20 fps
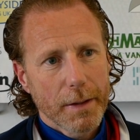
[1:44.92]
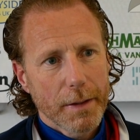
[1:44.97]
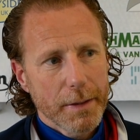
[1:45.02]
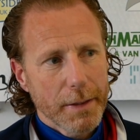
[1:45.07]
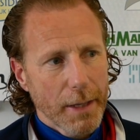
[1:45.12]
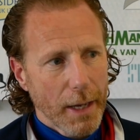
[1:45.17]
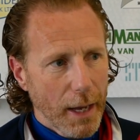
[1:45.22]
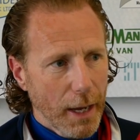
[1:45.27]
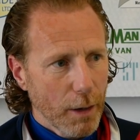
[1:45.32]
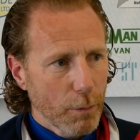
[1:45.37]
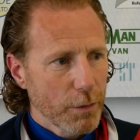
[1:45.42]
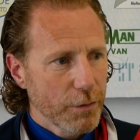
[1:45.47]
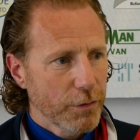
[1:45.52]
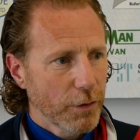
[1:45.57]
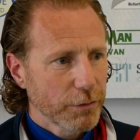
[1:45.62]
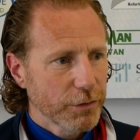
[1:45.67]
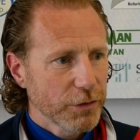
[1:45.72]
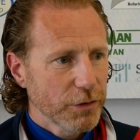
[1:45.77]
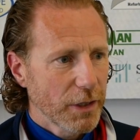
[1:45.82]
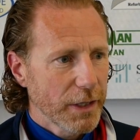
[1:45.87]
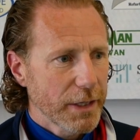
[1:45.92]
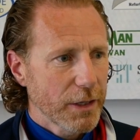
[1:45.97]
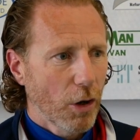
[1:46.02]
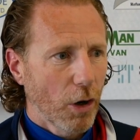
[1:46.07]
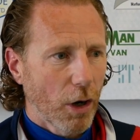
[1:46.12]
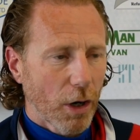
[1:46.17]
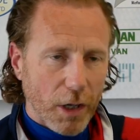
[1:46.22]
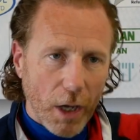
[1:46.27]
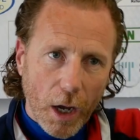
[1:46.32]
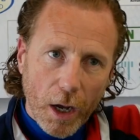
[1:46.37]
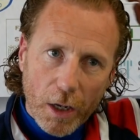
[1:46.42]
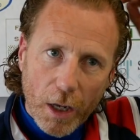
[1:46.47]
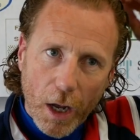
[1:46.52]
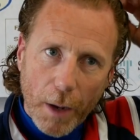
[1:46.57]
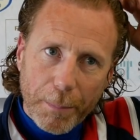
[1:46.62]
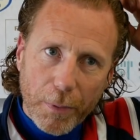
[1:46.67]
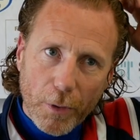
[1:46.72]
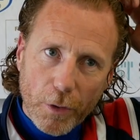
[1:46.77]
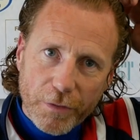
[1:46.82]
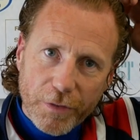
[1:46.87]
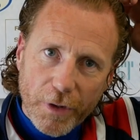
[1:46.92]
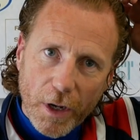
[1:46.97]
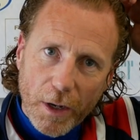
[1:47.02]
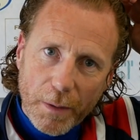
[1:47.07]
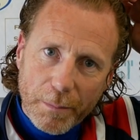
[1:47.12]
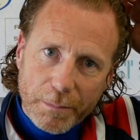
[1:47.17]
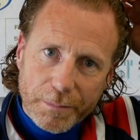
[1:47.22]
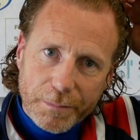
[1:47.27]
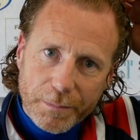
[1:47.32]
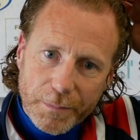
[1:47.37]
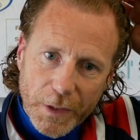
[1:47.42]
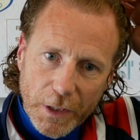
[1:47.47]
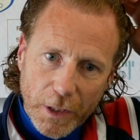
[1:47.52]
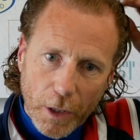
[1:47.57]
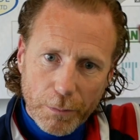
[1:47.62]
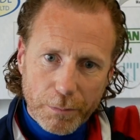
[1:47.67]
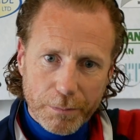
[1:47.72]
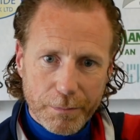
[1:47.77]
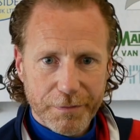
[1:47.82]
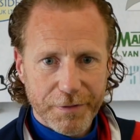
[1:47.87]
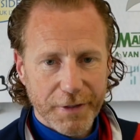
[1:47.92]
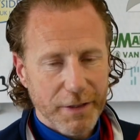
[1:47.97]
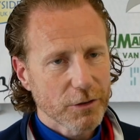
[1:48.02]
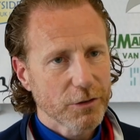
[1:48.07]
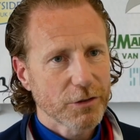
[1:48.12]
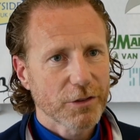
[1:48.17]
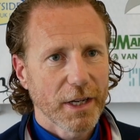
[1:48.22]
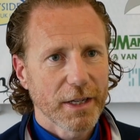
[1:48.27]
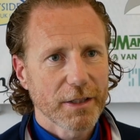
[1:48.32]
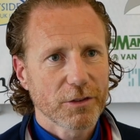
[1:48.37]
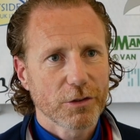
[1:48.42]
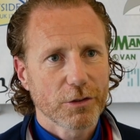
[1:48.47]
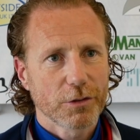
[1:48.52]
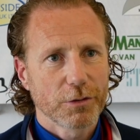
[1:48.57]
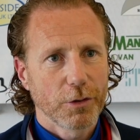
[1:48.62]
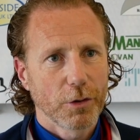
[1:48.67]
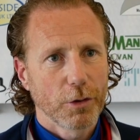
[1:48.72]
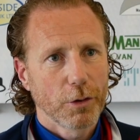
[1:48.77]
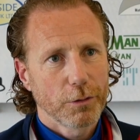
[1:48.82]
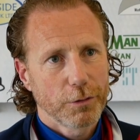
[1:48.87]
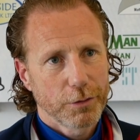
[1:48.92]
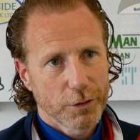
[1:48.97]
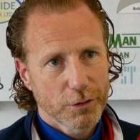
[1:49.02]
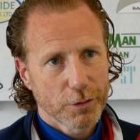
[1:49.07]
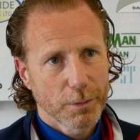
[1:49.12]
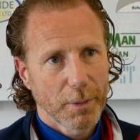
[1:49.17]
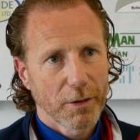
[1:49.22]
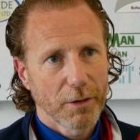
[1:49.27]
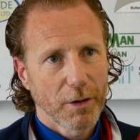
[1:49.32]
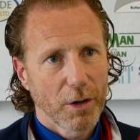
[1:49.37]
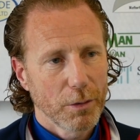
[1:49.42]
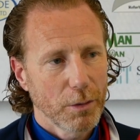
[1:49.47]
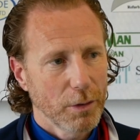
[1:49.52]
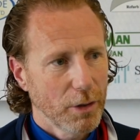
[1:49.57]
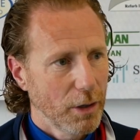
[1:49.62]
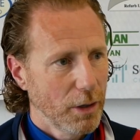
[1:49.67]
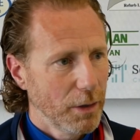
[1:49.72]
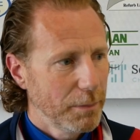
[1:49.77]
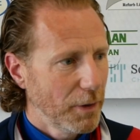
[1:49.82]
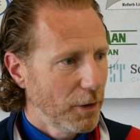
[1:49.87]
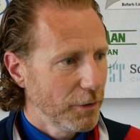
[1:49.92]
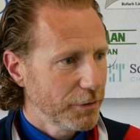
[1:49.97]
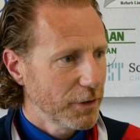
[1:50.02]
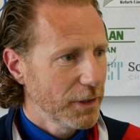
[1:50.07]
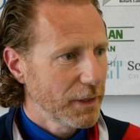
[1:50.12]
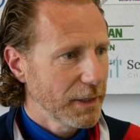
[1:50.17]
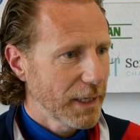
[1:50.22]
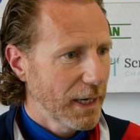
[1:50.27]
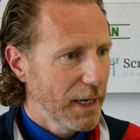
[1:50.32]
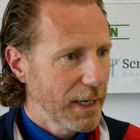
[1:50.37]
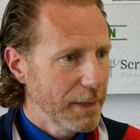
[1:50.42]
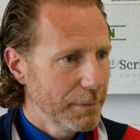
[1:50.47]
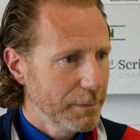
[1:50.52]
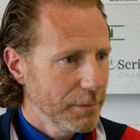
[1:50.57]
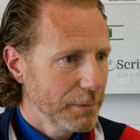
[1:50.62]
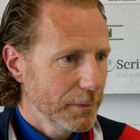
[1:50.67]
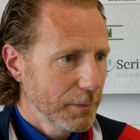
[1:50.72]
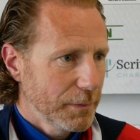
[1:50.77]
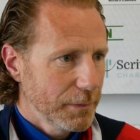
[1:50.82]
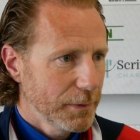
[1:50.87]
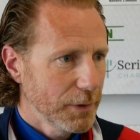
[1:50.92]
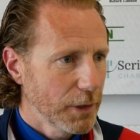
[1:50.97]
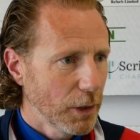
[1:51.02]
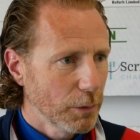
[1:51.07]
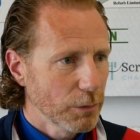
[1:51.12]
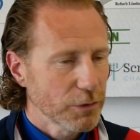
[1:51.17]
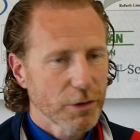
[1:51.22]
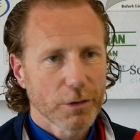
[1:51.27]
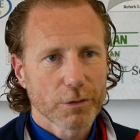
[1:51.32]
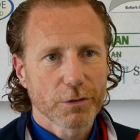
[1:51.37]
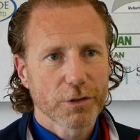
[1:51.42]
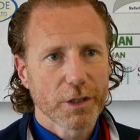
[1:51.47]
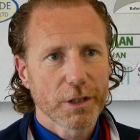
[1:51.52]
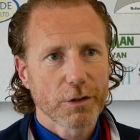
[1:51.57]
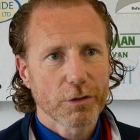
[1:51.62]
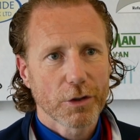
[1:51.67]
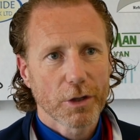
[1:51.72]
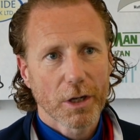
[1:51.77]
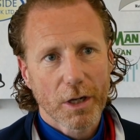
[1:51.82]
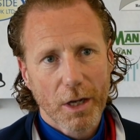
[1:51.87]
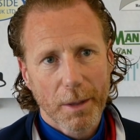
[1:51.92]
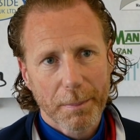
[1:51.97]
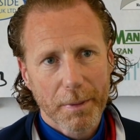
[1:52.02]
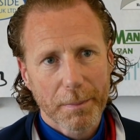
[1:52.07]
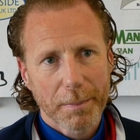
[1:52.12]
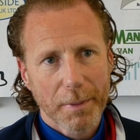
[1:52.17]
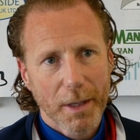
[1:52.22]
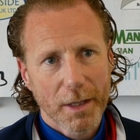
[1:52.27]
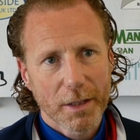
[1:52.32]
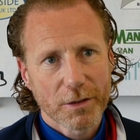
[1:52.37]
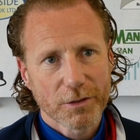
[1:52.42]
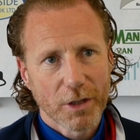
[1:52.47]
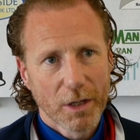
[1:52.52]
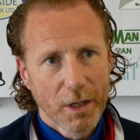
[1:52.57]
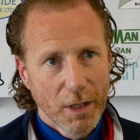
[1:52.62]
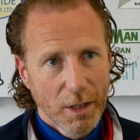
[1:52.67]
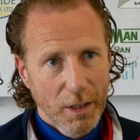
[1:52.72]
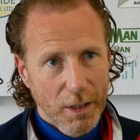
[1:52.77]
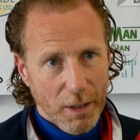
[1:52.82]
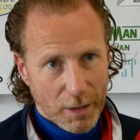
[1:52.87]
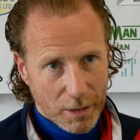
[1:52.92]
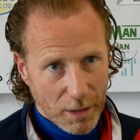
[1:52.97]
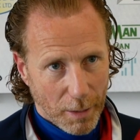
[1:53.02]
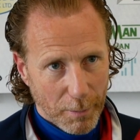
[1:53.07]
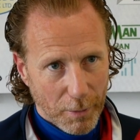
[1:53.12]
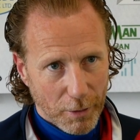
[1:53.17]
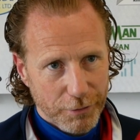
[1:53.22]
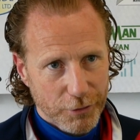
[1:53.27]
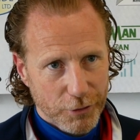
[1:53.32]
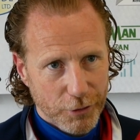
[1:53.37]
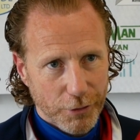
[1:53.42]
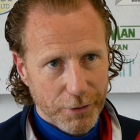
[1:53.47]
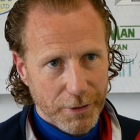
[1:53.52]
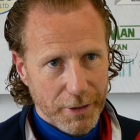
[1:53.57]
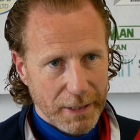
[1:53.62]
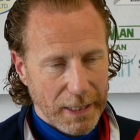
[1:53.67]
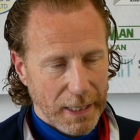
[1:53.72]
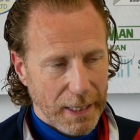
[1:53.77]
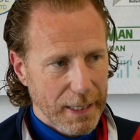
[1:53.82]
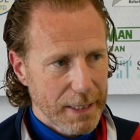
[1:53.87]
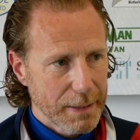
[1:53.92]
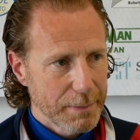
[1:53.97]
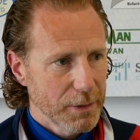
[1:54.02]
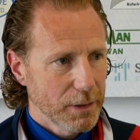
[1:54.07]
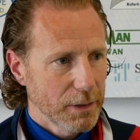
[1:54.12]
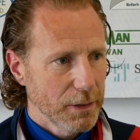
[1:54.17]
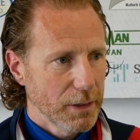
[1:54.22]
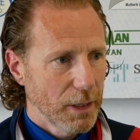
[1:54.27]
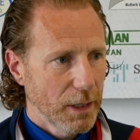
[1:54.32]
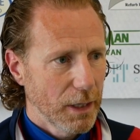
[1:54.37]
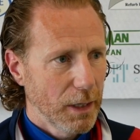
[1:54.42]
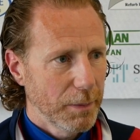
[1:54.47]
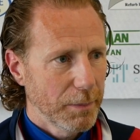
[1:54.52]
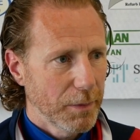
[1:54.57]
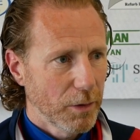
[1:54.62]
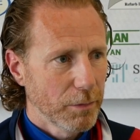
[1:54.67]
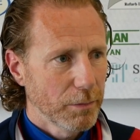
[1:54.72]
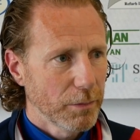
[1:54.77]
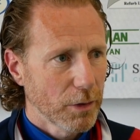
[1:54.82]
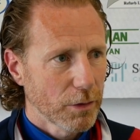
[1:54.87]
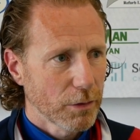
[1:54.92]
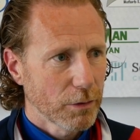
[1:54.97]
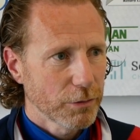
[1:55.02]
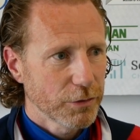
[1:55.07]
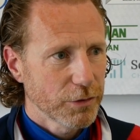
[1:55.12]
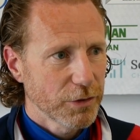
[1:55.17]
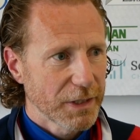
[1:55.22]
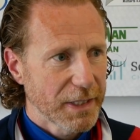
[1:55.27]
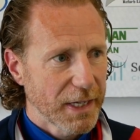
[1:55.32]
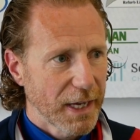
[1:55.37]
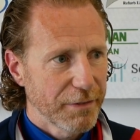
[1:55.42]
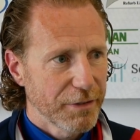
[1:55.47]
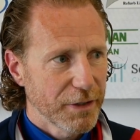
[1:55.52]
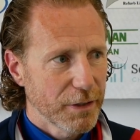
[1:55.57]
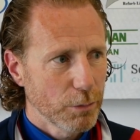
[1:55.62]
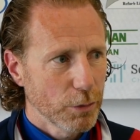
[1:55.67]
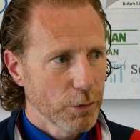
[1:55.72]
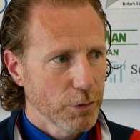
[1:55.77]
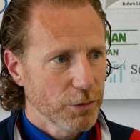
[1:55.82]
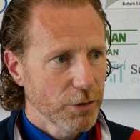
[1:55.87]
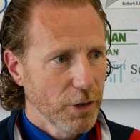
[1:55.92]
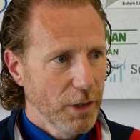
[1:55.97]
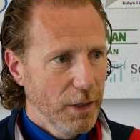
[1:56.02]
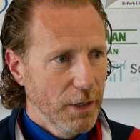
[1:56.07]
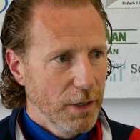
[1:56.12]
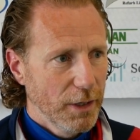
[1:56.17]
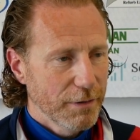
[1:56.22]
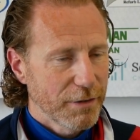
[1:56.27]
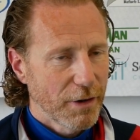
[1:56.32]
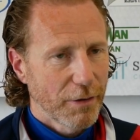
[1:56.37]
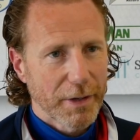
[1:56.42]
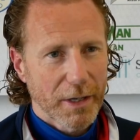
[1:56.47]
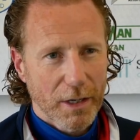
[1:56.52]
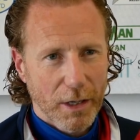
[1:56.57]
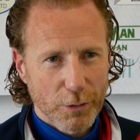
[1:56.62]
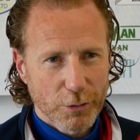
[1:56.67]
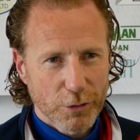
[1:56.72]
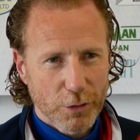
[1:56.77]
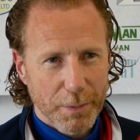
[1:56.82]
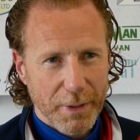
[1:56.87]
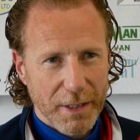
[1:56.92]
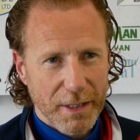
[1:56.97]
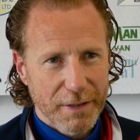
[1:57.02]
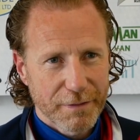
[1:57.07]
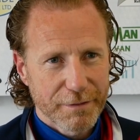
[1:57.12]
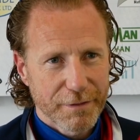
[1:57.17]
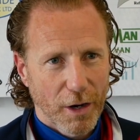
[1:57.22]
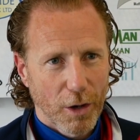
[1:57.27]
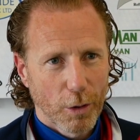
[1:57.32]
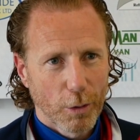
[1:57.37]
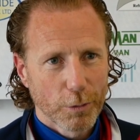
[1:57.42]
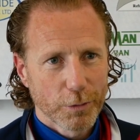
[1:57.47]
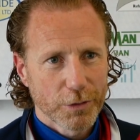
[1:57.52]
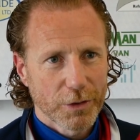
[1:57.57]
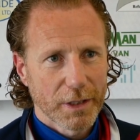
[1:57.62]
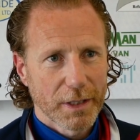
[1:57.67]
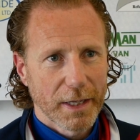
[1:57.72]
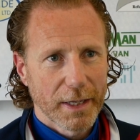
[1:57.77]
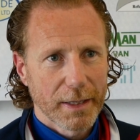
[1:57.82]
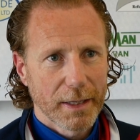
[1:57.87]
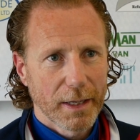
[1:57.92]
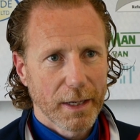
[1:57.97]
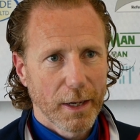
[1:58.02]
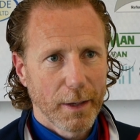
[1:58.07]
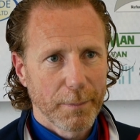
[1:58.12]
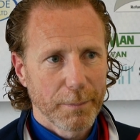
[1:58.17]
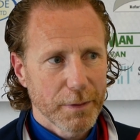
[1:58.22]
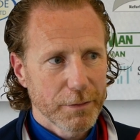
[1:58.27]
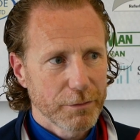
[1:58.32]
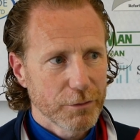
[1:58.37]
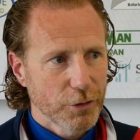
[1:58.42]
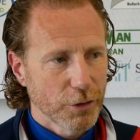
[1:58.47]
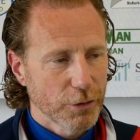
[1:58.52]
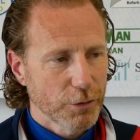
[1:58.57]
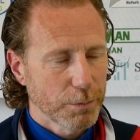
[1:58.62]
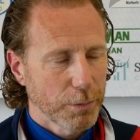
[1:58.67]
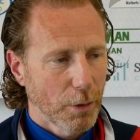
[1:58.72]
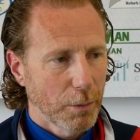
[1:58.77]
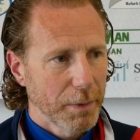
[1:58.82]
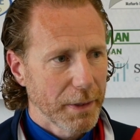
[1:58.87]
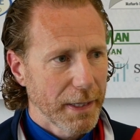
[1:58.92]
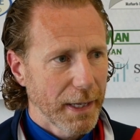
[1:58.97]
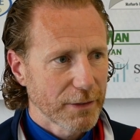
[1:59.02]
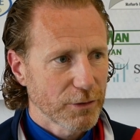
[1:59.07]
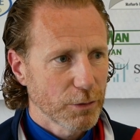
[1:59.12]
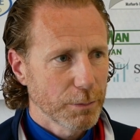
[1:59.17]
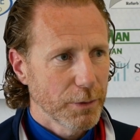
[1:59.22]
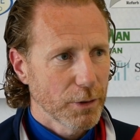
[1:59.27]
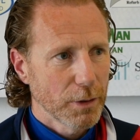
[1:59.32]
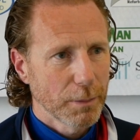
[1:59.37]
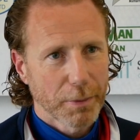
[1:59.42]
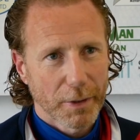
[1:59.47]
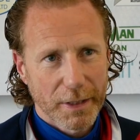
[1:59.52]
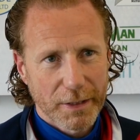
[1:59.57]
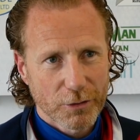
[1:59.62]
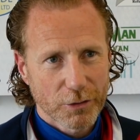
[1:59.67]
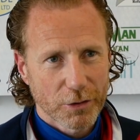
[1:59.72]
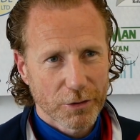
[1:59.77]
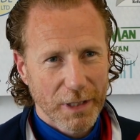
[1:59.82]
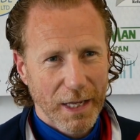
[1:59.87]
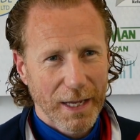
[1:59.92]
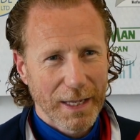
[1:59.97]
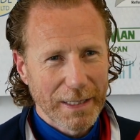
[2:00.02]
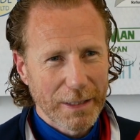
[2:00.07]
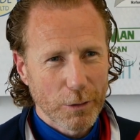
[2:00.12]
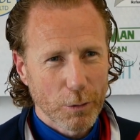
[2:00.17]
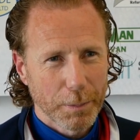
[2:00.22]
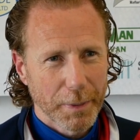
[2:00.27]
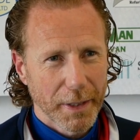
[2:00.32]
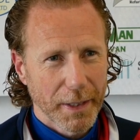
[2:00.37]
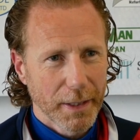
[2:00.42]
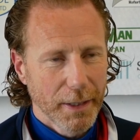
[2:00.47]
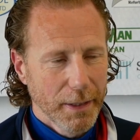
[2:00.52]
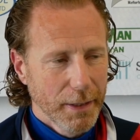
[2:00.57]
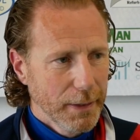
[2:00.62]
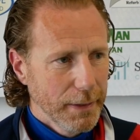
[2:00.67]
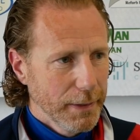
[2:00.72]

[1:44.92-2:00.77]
Yeah, we've obviously got a couple of you know, fitness tests for tomorrow after the game. You know, it's no secret that a couple of players come off during the game, and obviously Kevin was very close to being involved, and then we've just probably had to put the brakes on that a little bit.